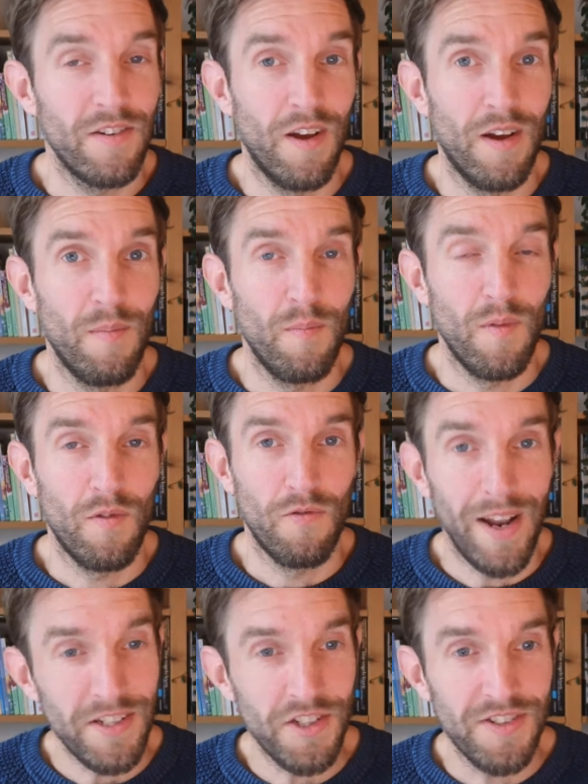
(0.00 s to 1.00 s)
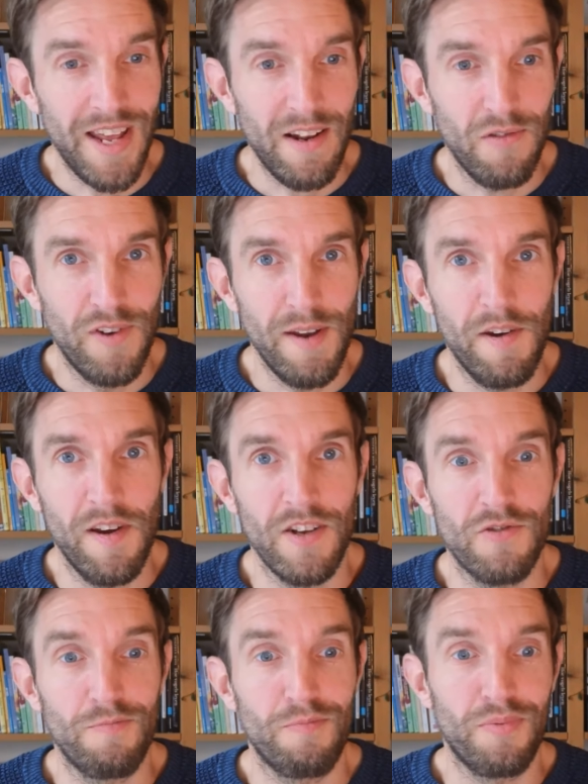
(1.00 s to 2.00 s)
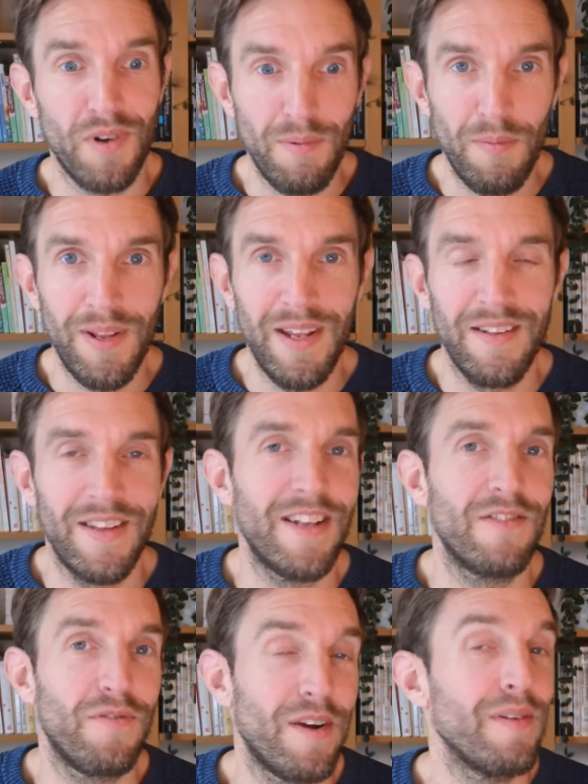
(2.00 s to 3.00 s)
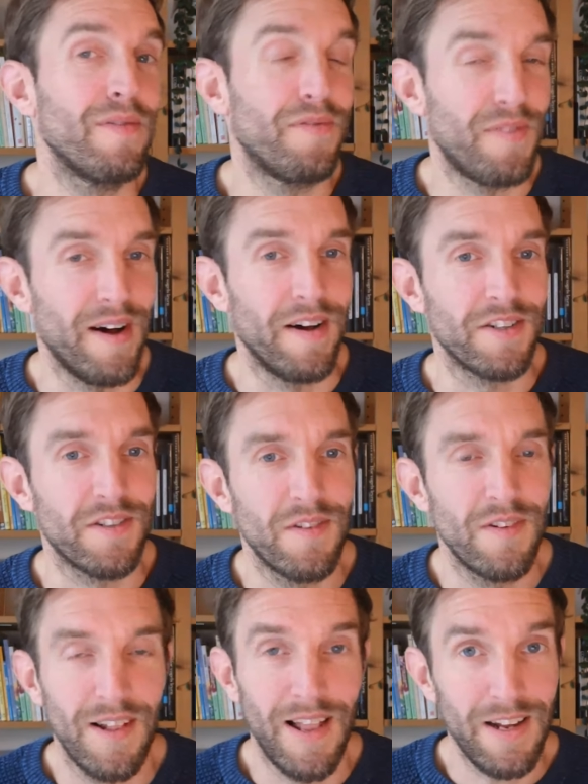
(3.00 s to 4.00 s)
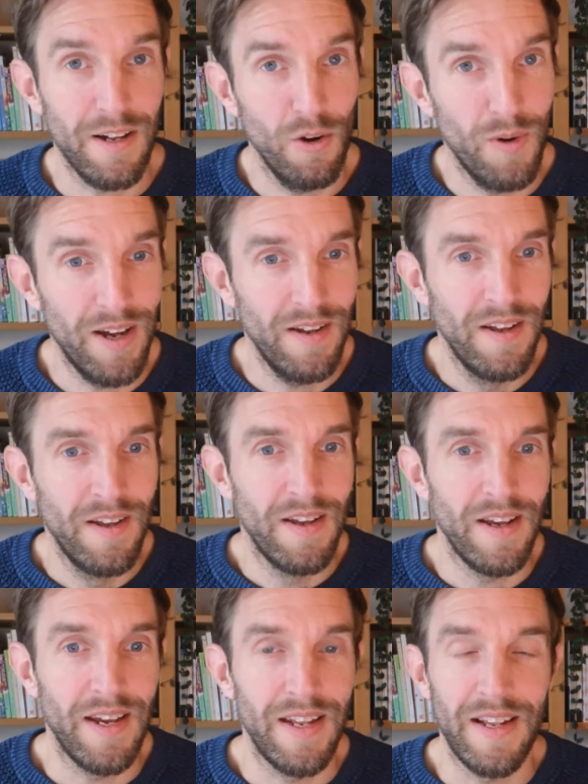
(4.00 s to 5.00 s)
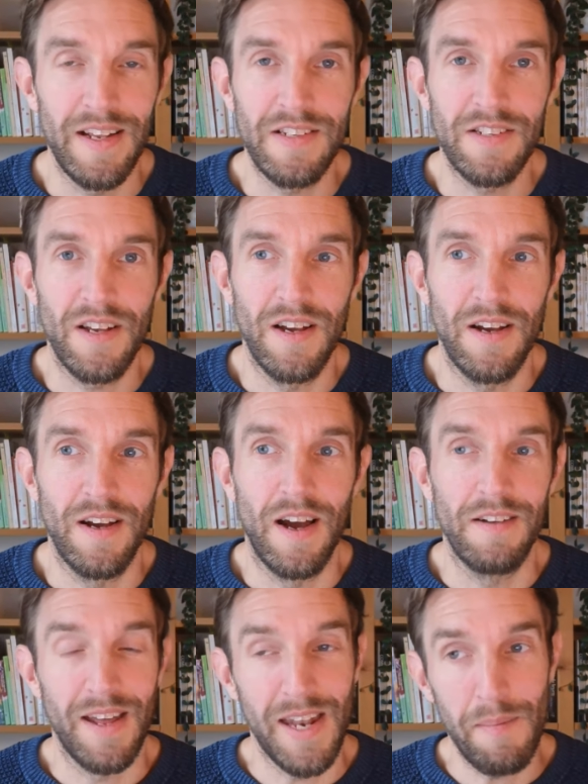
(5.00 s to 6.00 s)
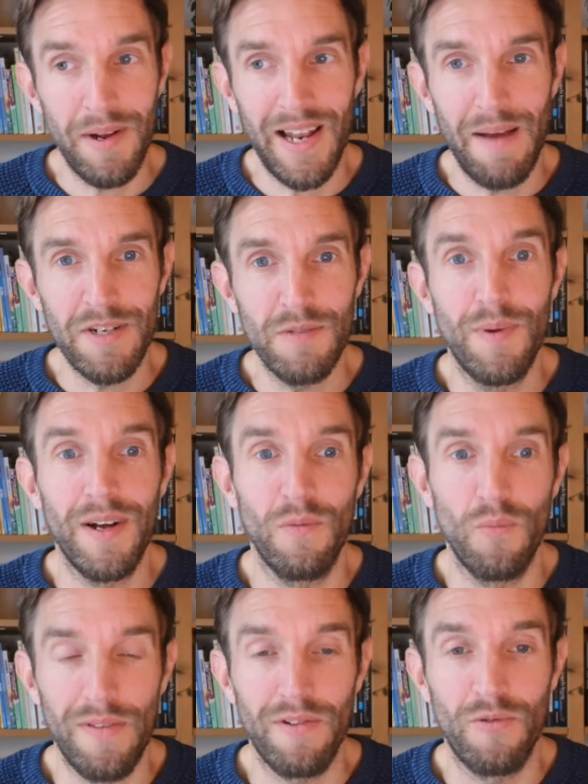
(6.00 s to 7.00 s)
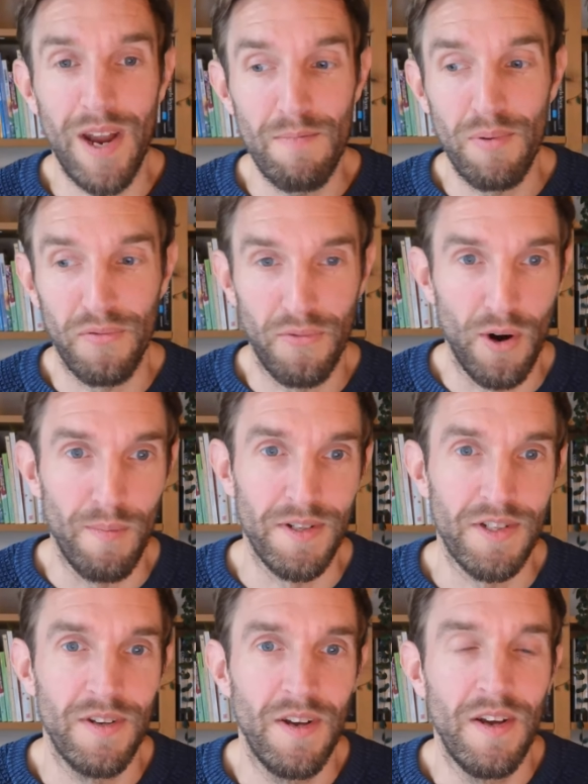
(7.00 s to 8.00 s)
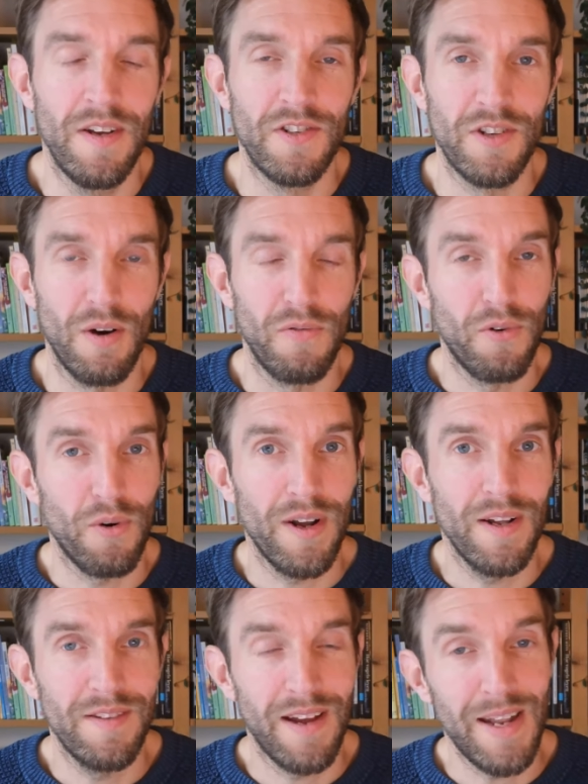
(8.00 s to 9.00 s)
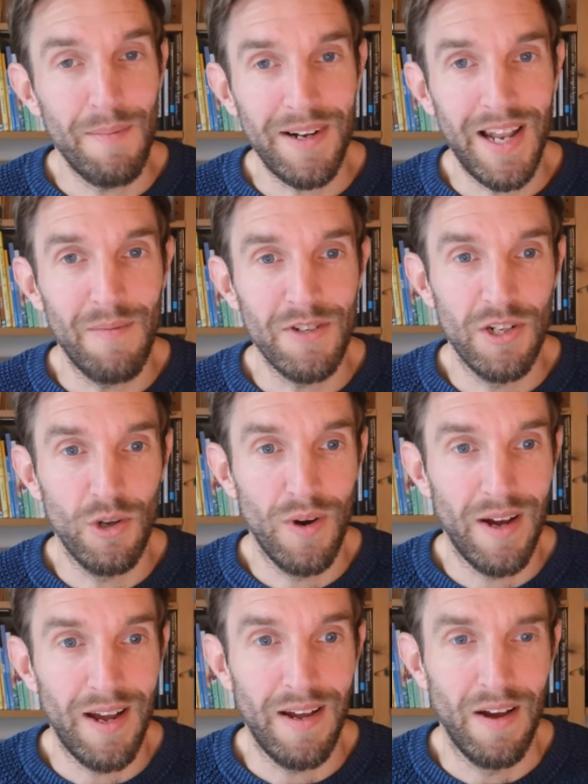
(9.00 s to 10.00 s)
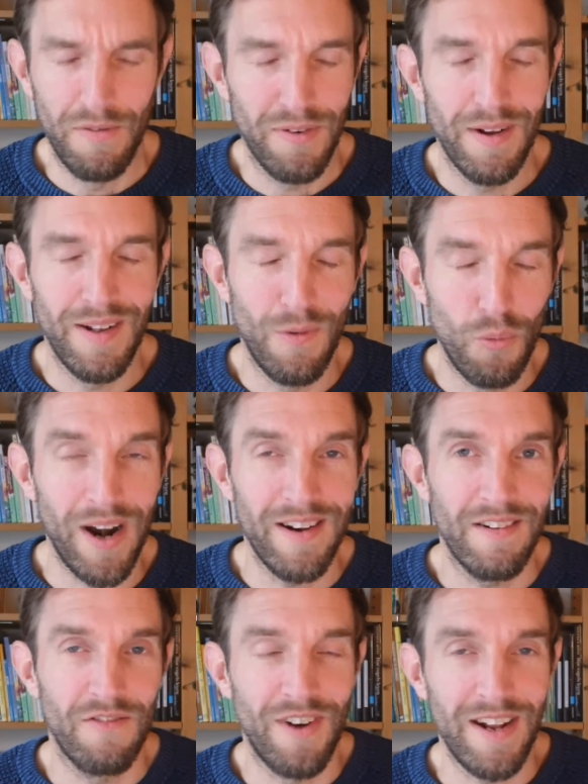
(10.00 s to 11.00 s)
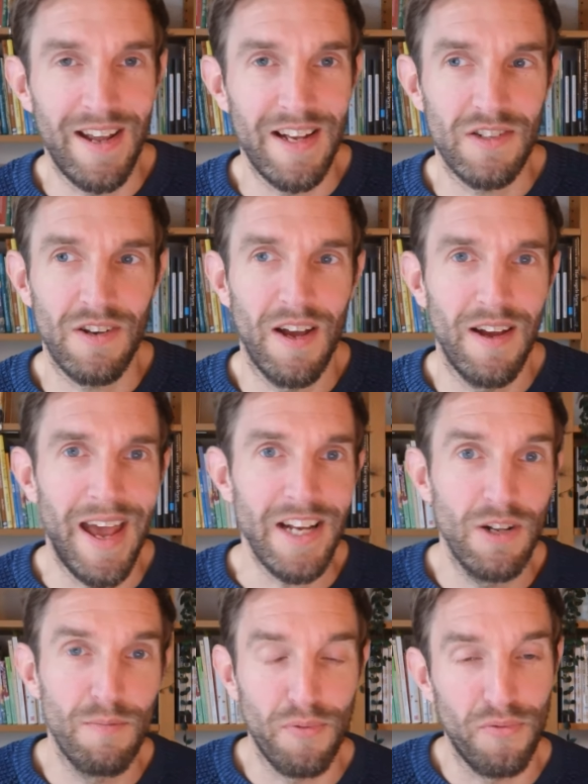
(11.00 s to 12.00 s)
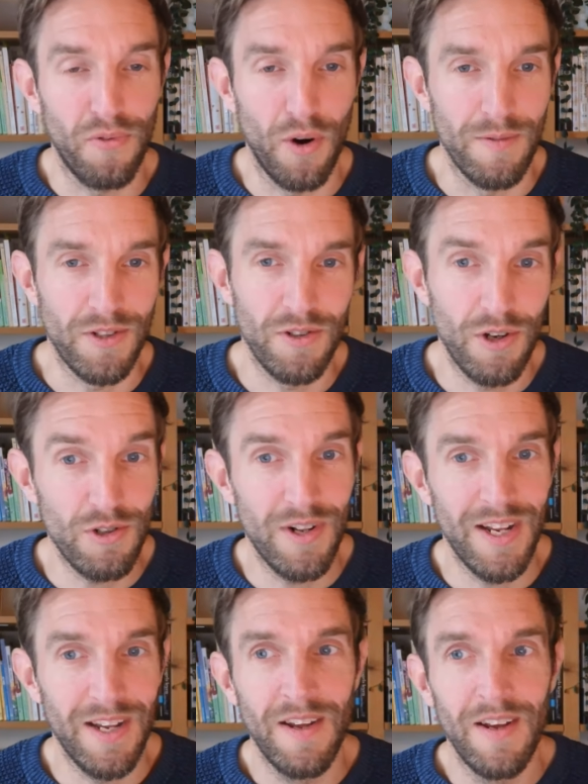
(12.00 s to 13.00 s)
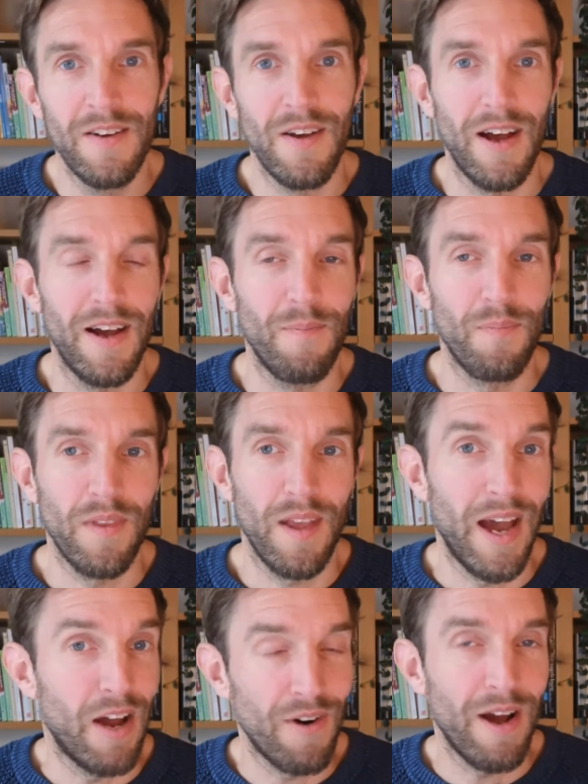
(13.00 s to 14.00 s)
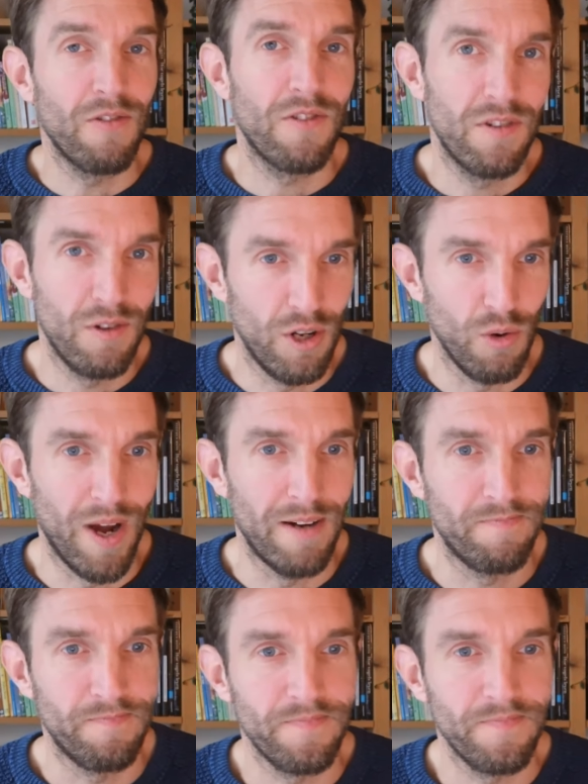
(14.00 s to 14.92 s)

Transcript: Um, Wren's standard feature is probably that it's very fast. Like Lua, it is uh, a dynamic language, but with great performance. So for a dynamic language, Lua uh, of uh, Wren, Wren has uh, excellent performance, usually um, around Lua.